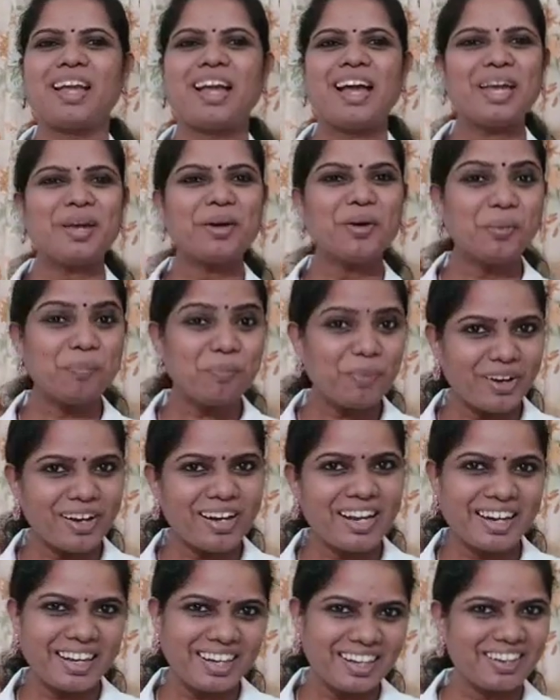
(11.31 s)
I hope you
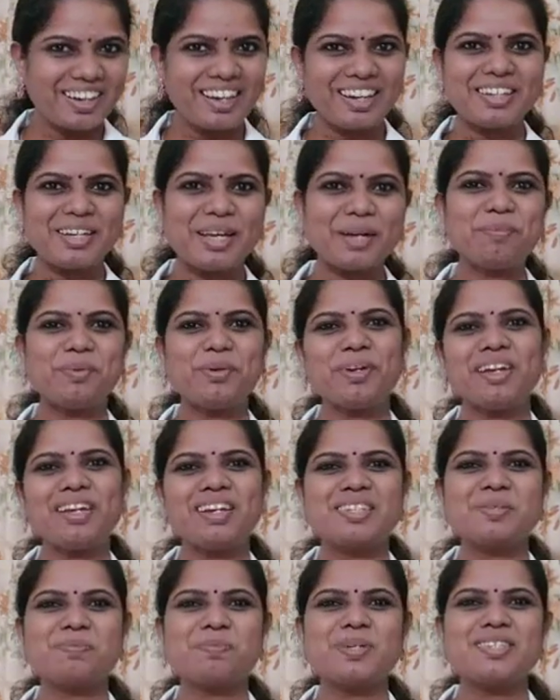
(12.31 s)
all had a great time during
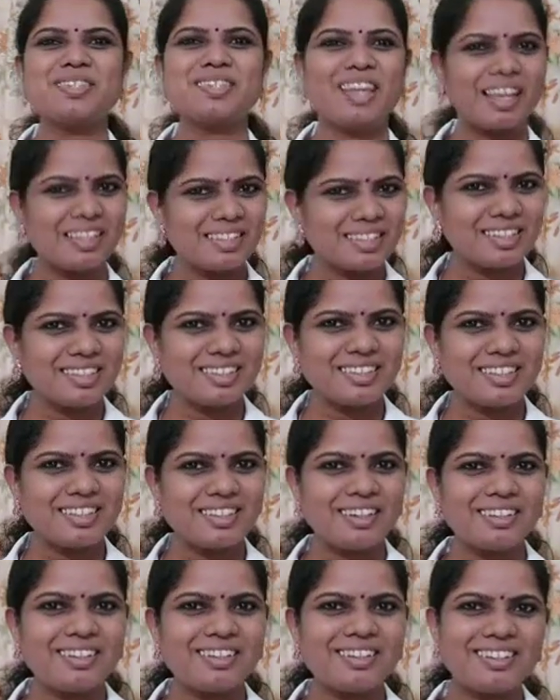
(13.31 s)
Christmas, isn't it,
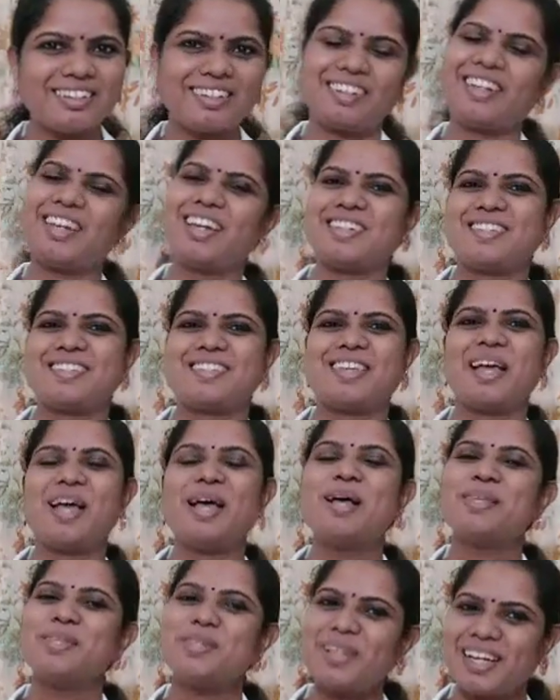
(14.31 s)
children? Yes.
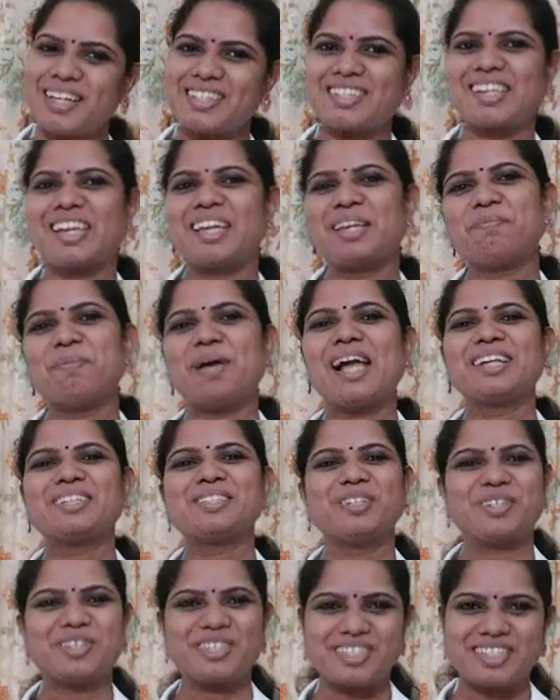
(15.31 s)
So let's get back
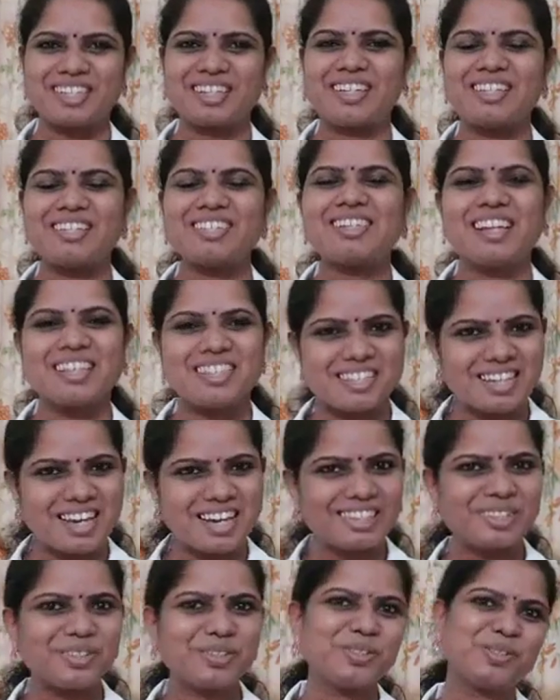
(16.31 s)
to our studies. Let's
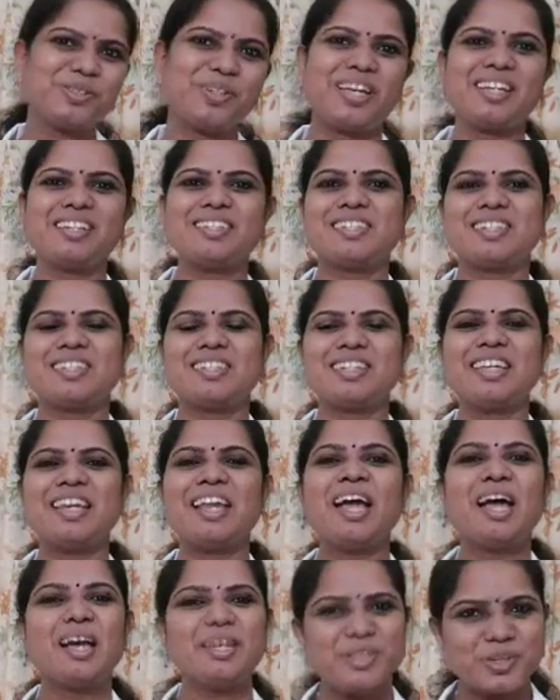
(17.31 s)
start our today's
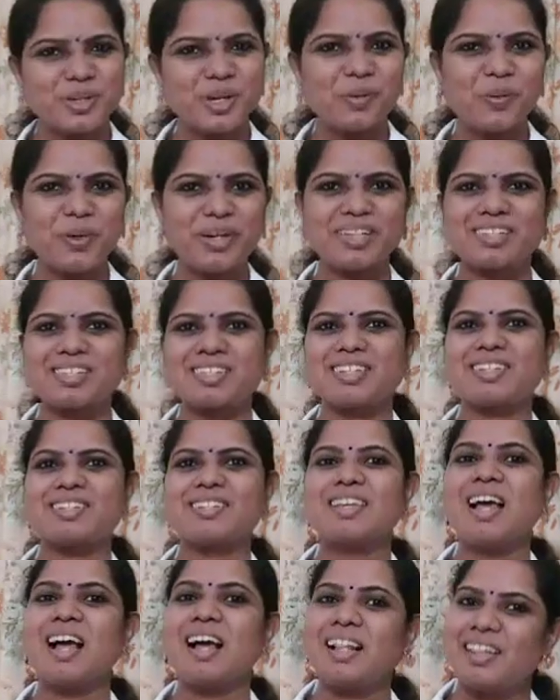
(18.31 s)
session. Today we'll
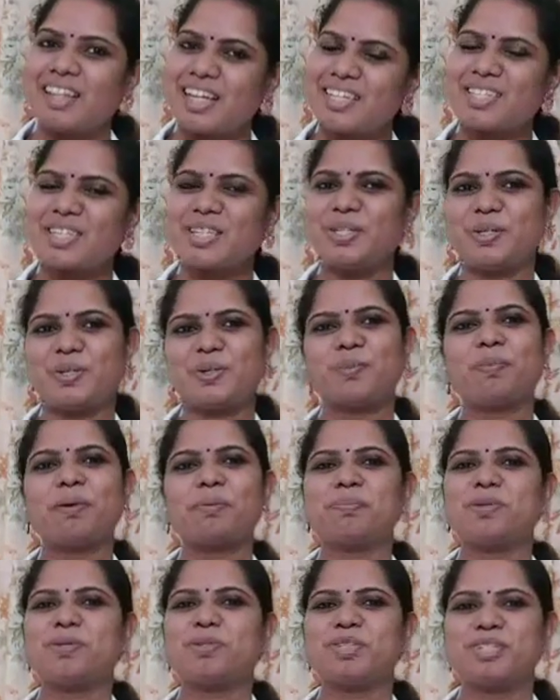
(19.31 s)
discuss Lesson 2
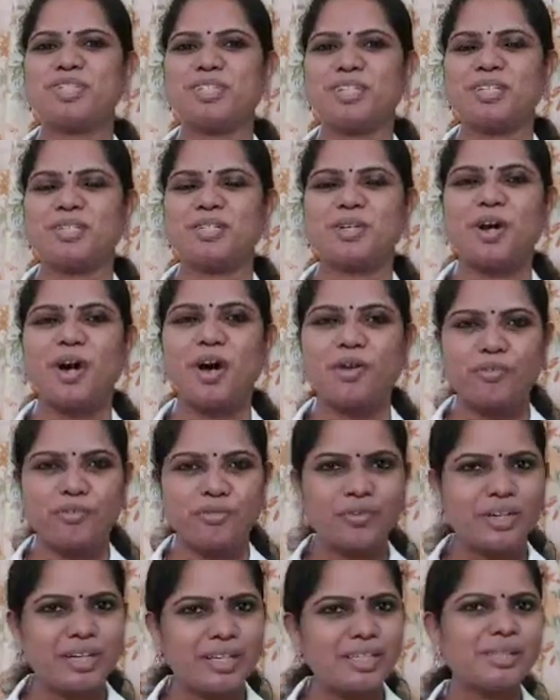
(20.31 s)
Prepositions of
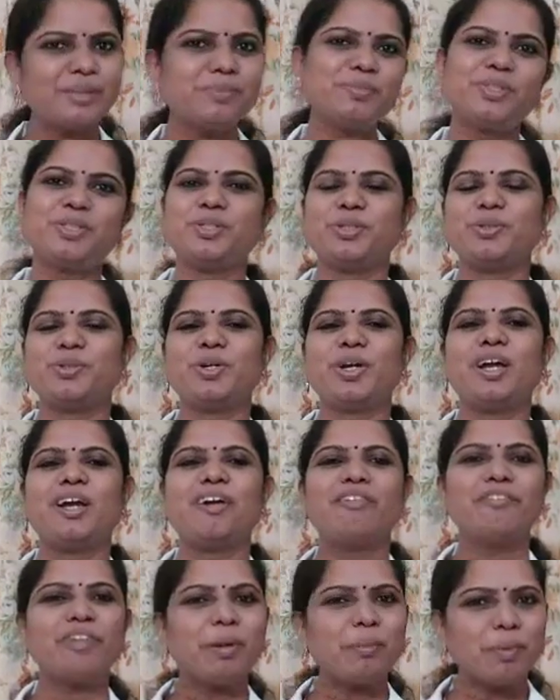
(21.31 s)
Term 2
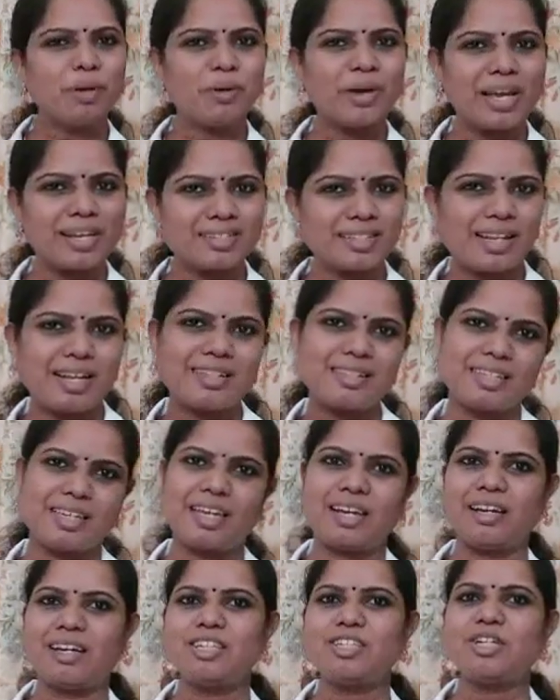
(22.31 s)
from our Excellence in
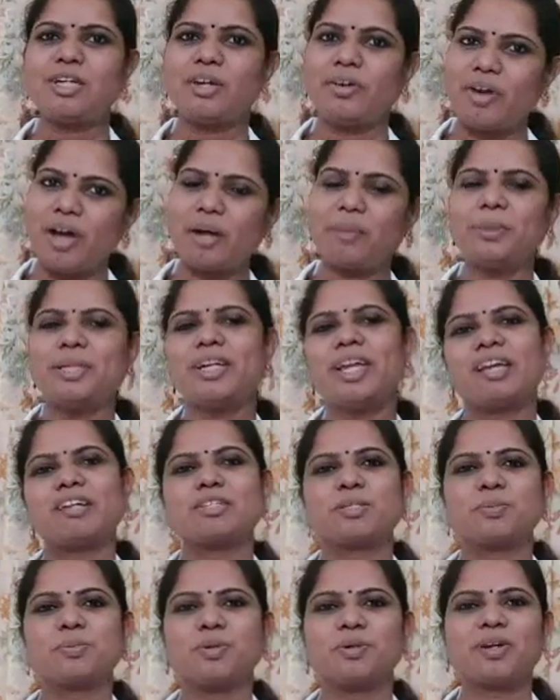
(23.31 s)
English Grammar
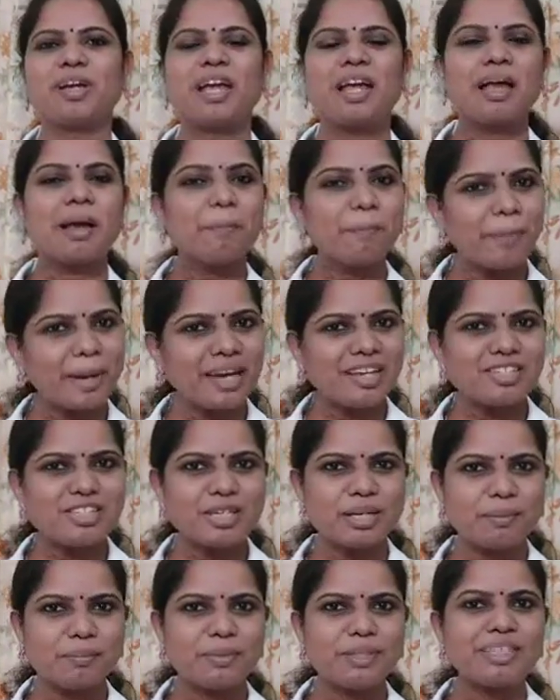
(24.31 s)
textbook, page
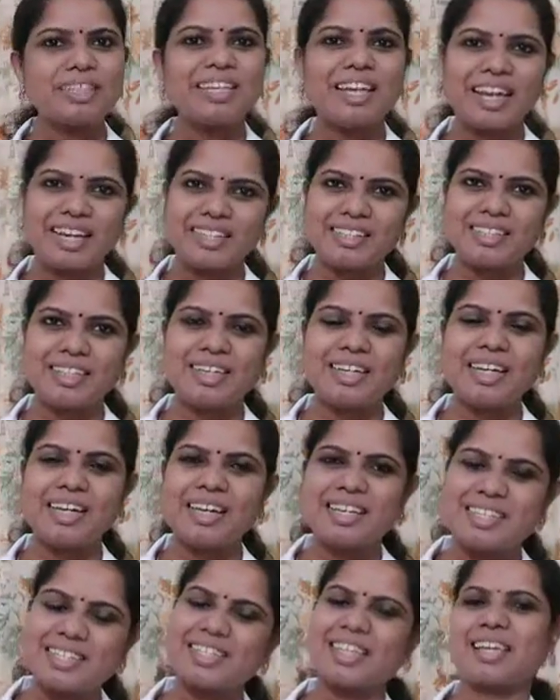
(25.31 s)
number
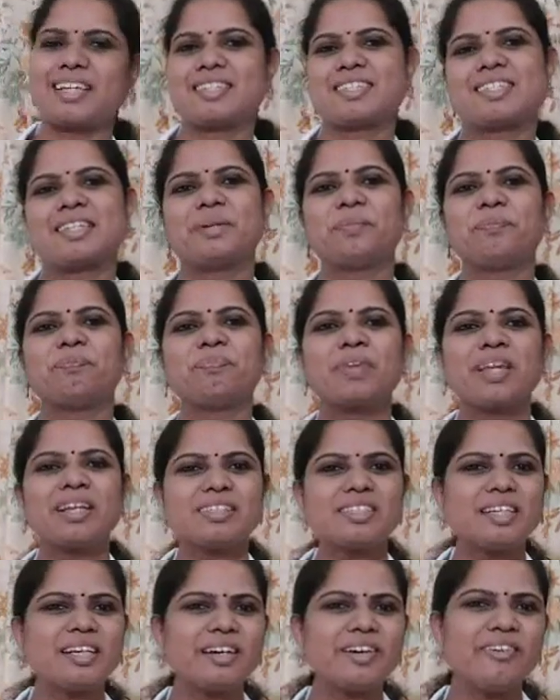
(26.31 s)
96.
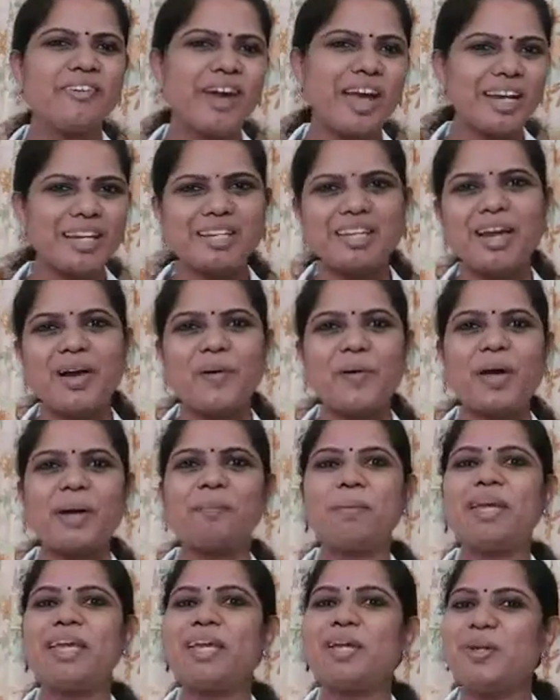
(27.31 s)
Children, right now I
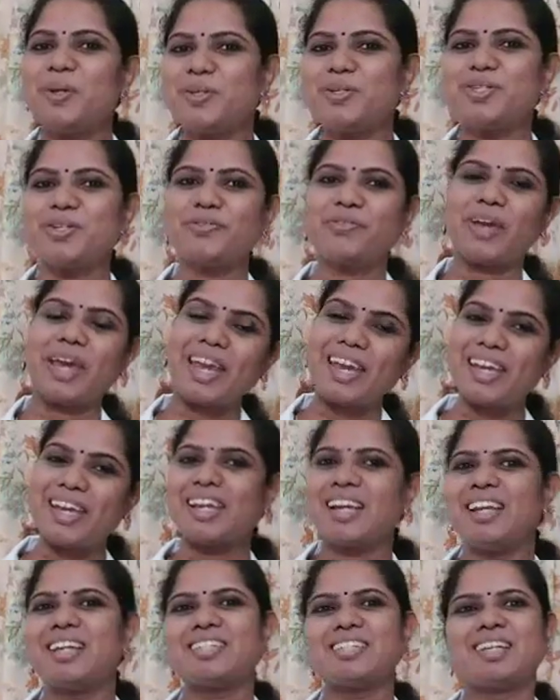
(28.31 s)
am making use of
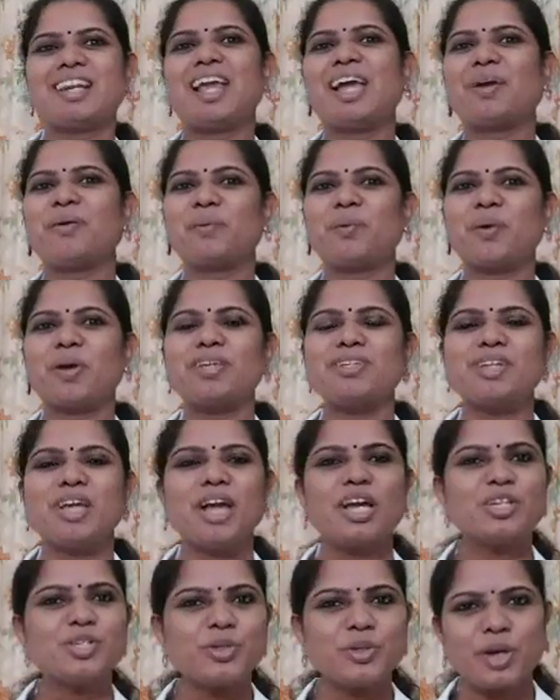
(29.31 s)
English language
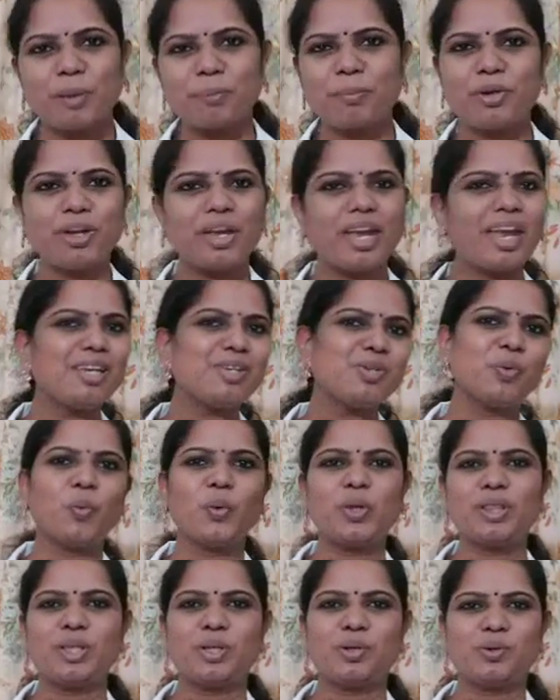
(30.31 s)
to communicate
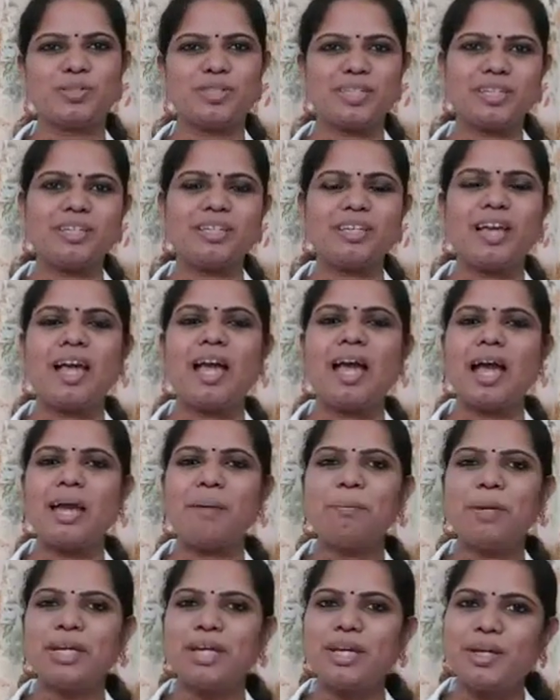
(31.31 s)
with you, isn't it? I
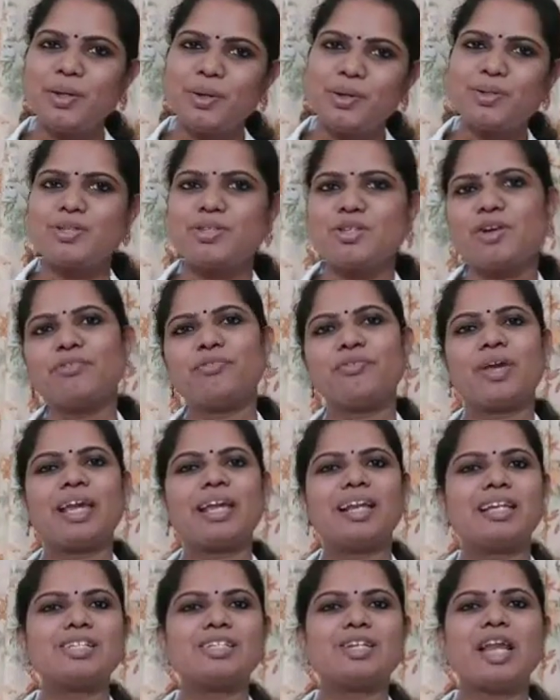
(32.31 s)
am making use of
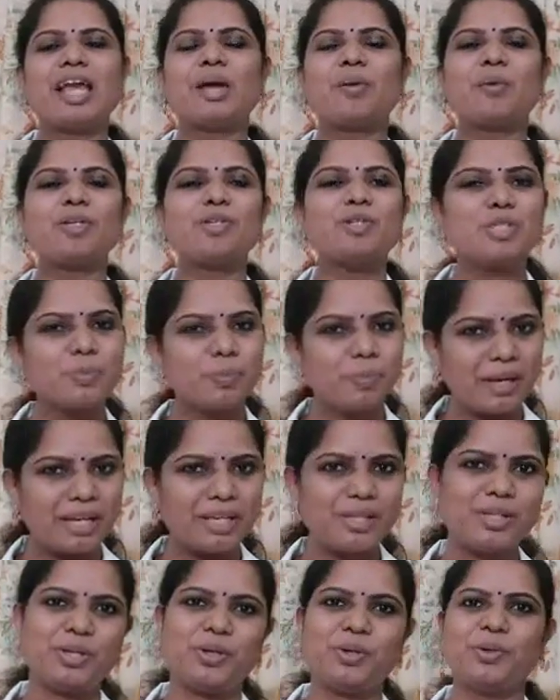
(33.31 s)
English language to
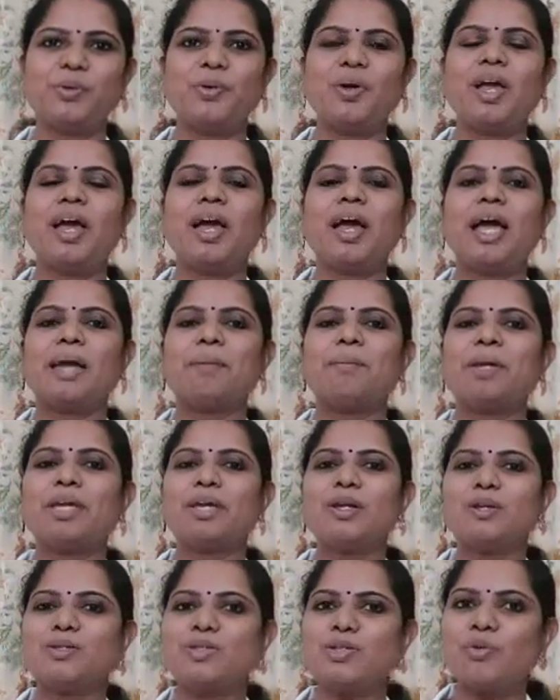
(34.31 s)
speak to you. I am
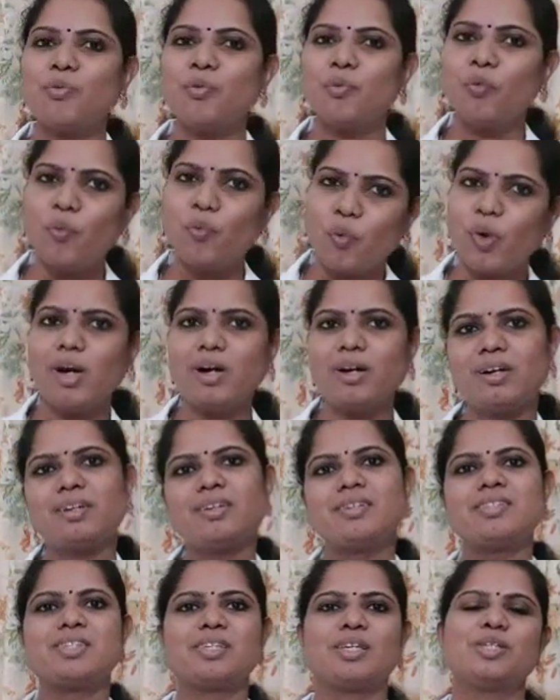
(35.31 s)
making use of
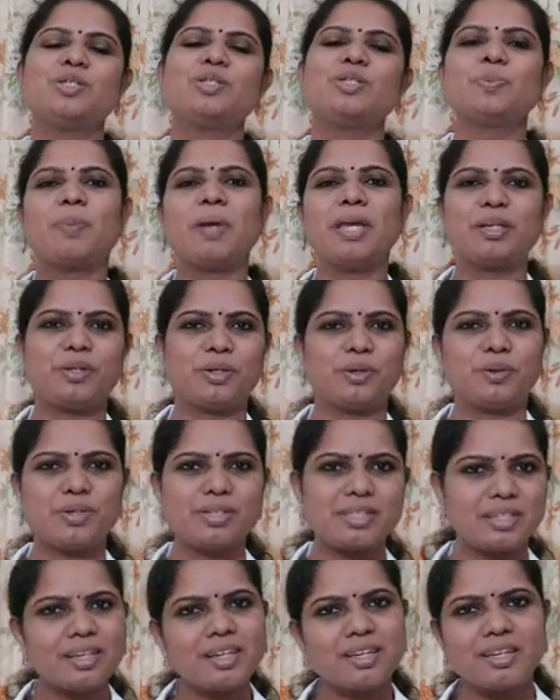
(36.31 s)
words to speak to you,
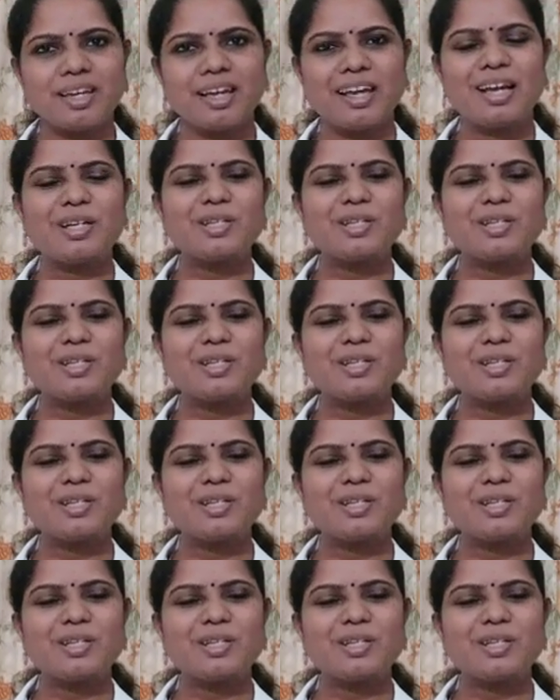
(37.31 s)
isn't it?